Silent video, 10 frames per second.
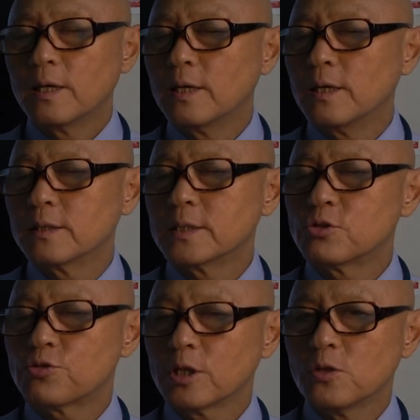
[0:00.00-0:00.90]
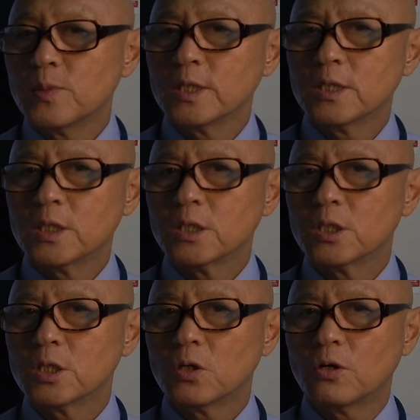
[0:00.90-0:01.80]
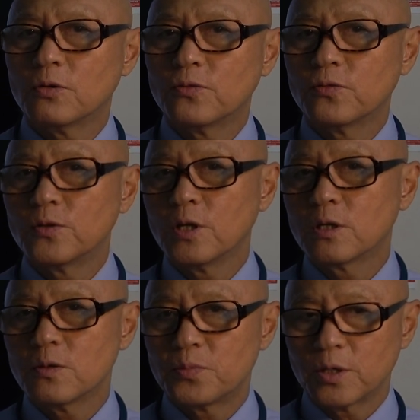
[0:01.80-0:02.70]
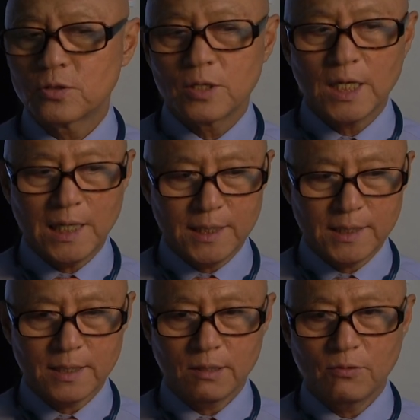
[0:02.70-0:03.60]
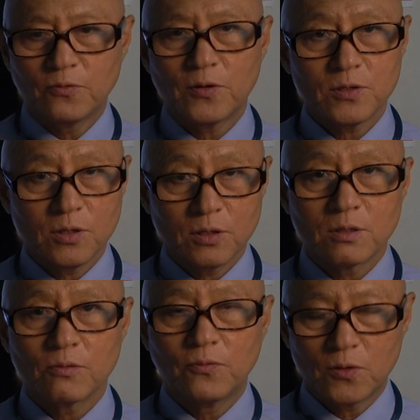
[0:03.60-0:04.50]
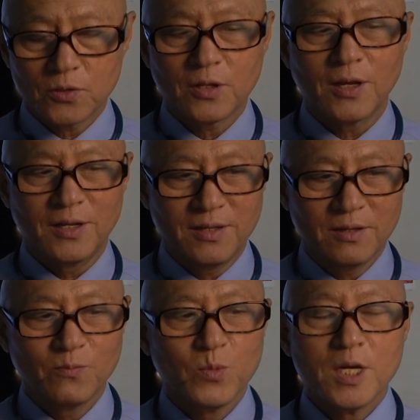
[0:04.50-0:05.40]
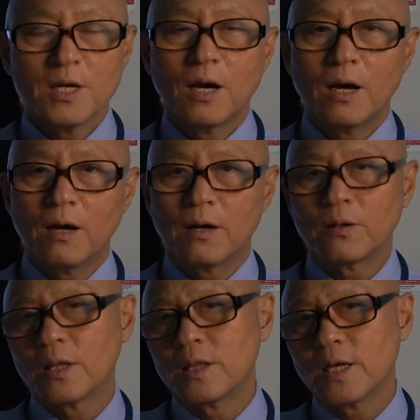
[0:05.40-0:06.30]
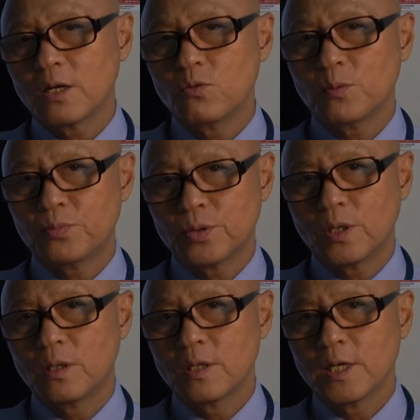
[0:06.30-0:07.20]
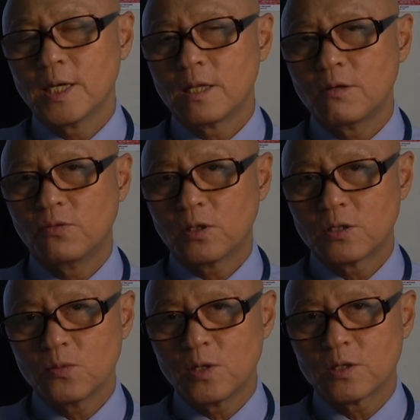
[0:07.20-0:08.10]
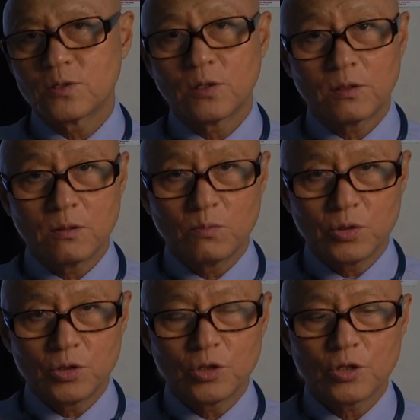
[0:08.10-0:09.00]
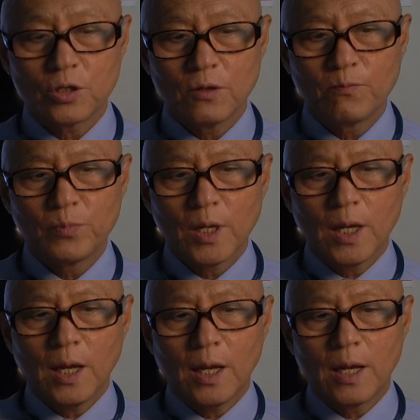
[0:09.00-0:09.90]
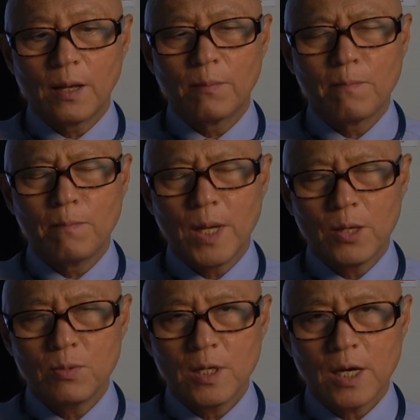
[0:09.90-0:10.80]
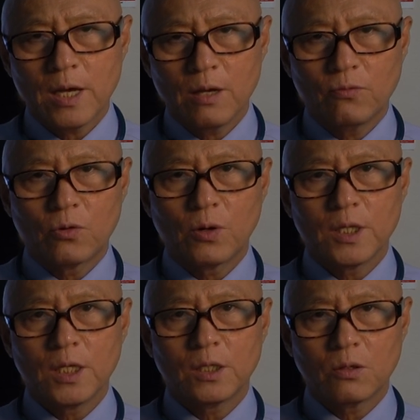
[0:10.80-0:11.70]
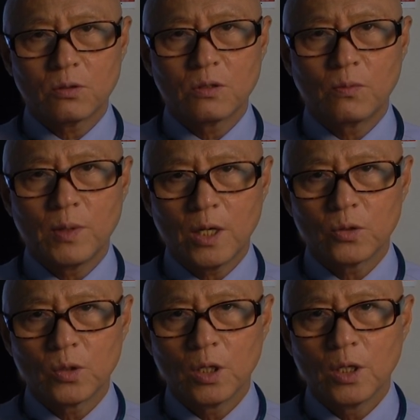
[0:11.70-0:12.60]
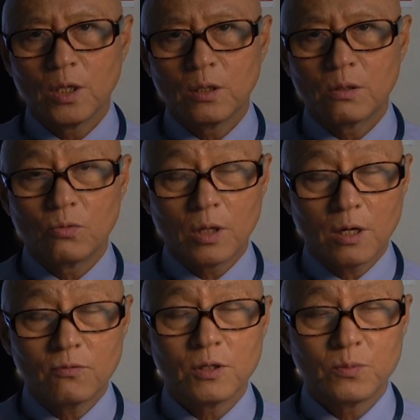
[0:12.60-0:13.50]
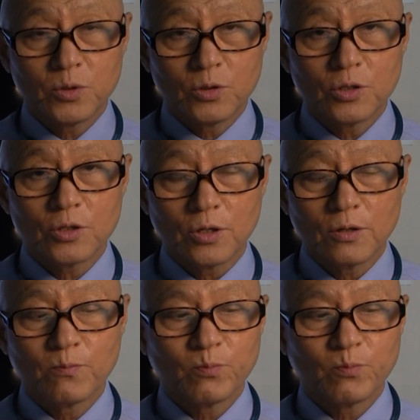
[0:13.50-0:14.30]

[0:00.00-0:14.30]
uh, treatment of decompression illness first is the first aid. Uh, then we put the victim in a certain position, and maybe I have already talked about the recovery position,